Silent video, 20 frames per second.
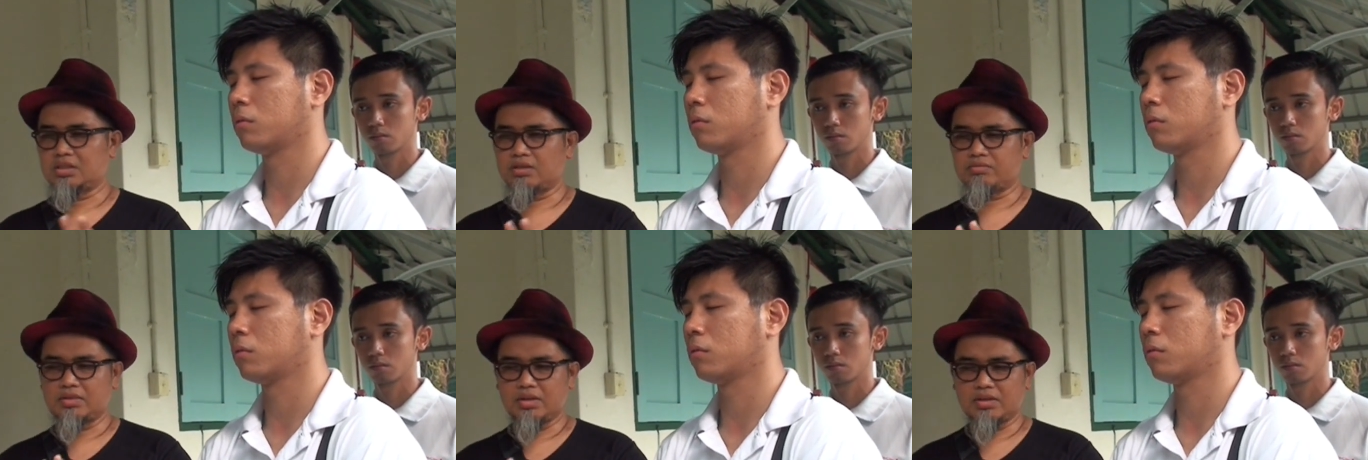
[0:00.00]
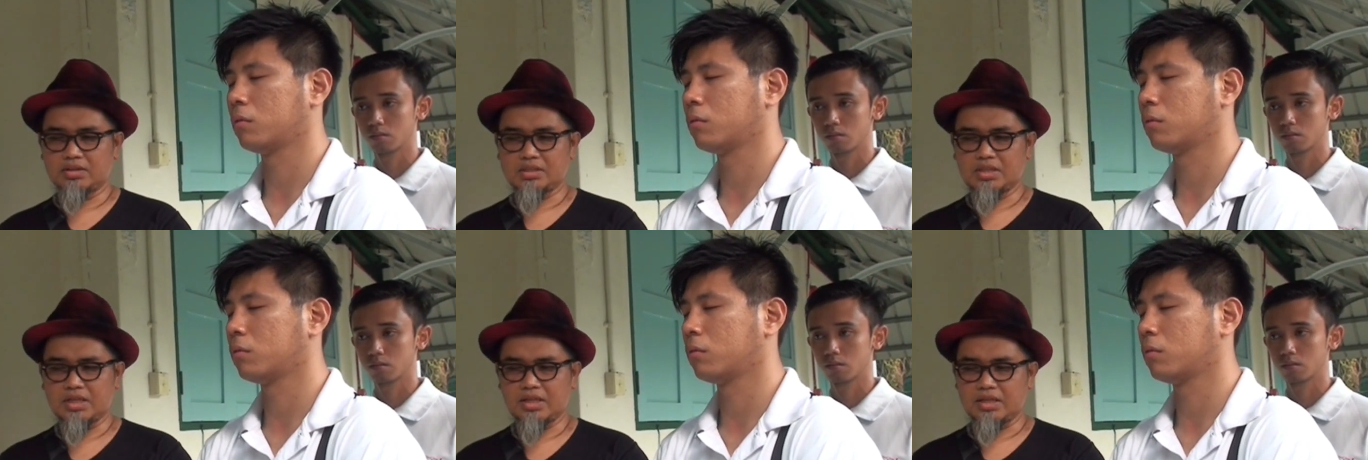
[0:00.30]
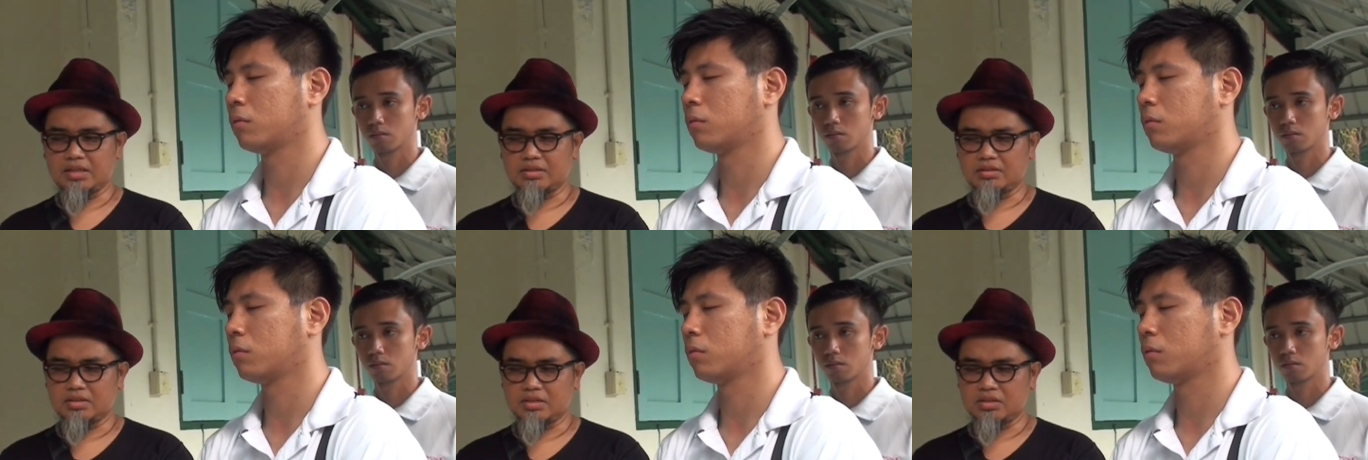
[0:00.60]
Speaker 1: You just follow.
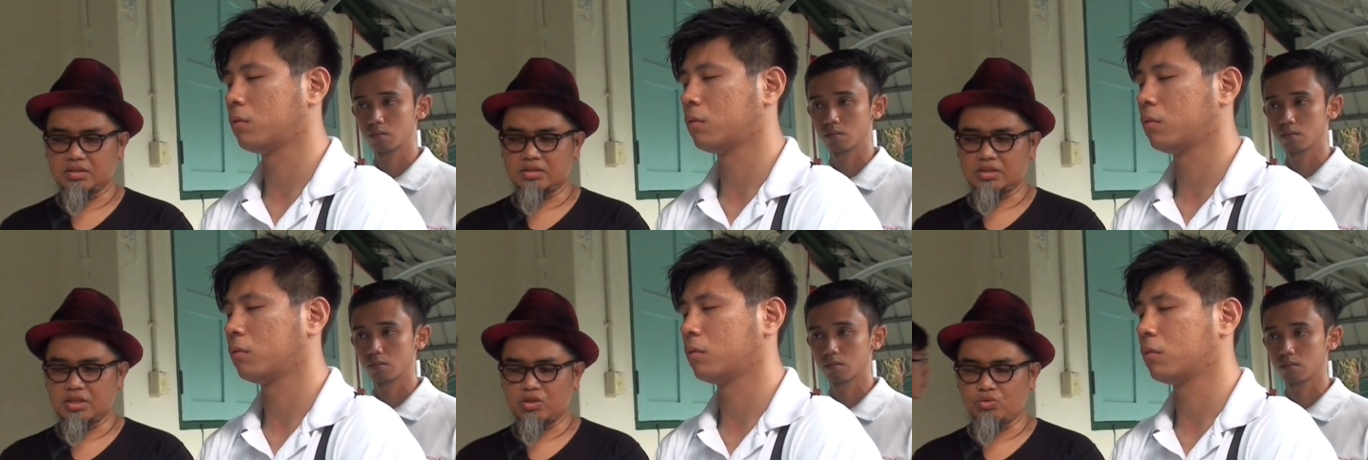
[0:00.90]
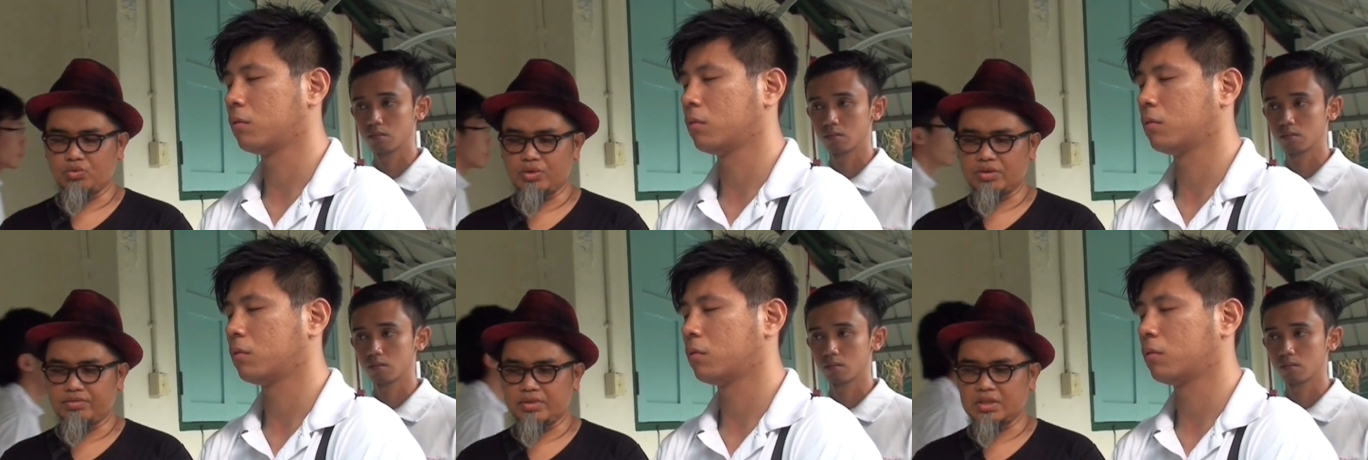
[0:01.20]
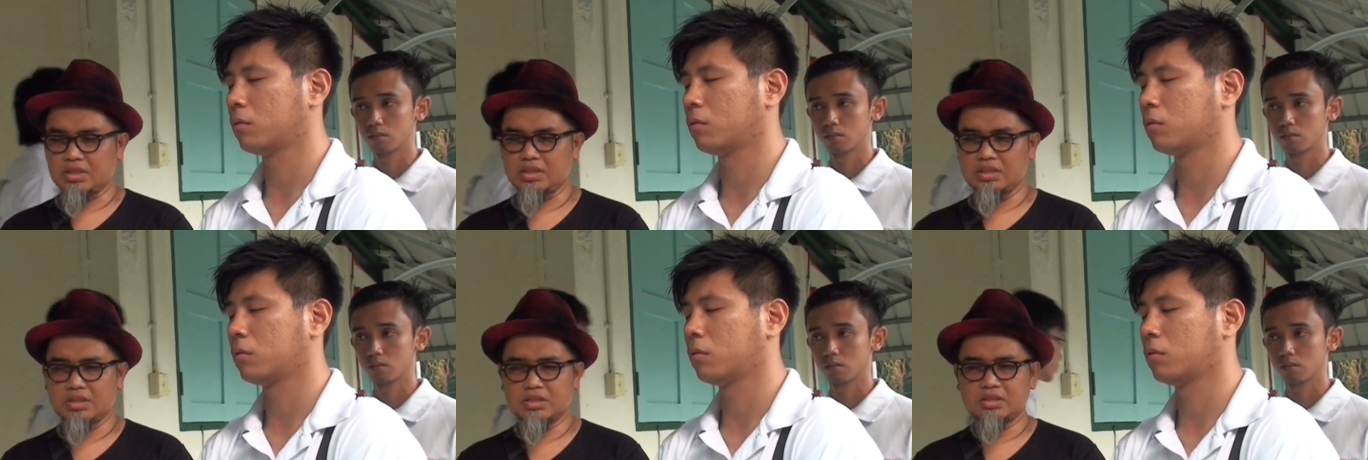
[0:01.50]

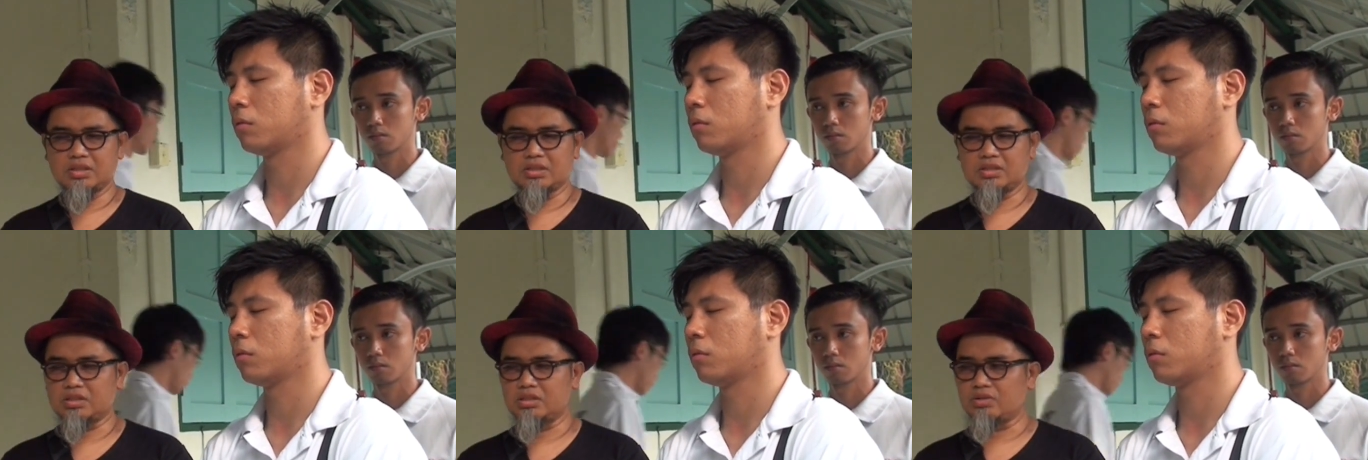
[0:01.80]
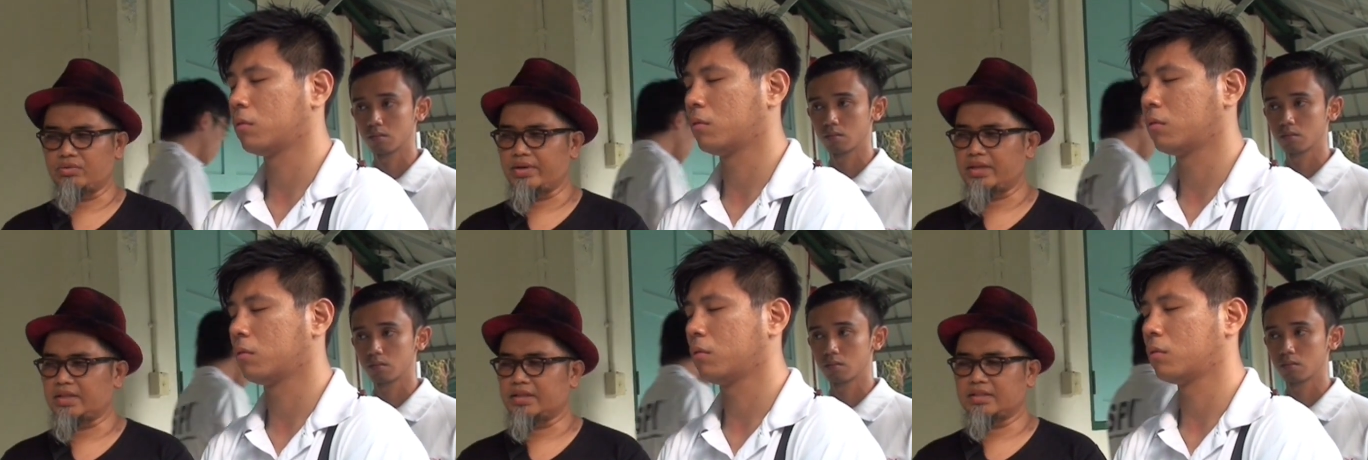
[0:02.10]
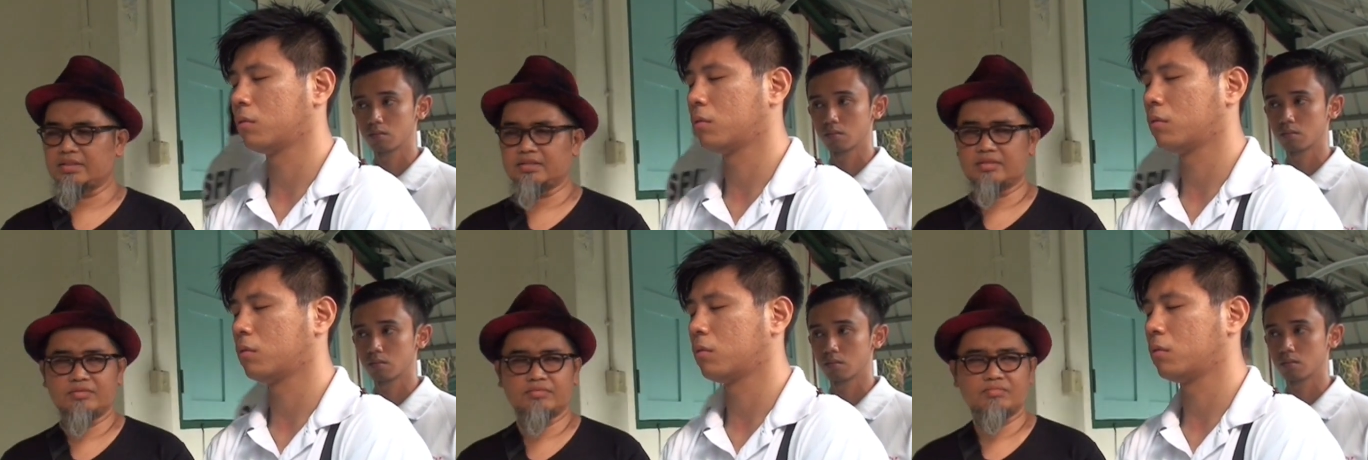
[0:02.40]
When you
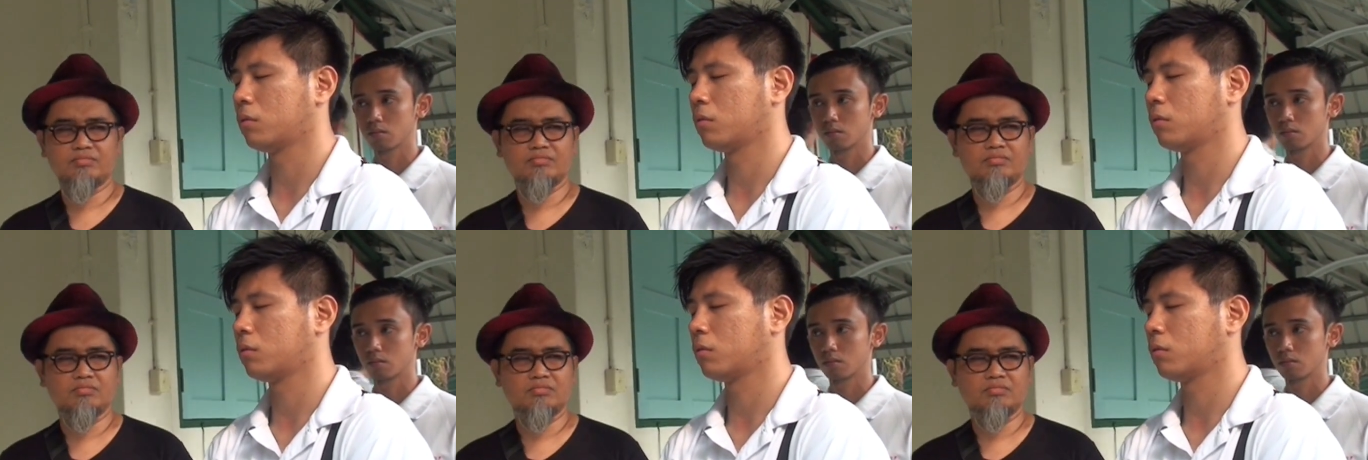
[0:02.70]
follow, when your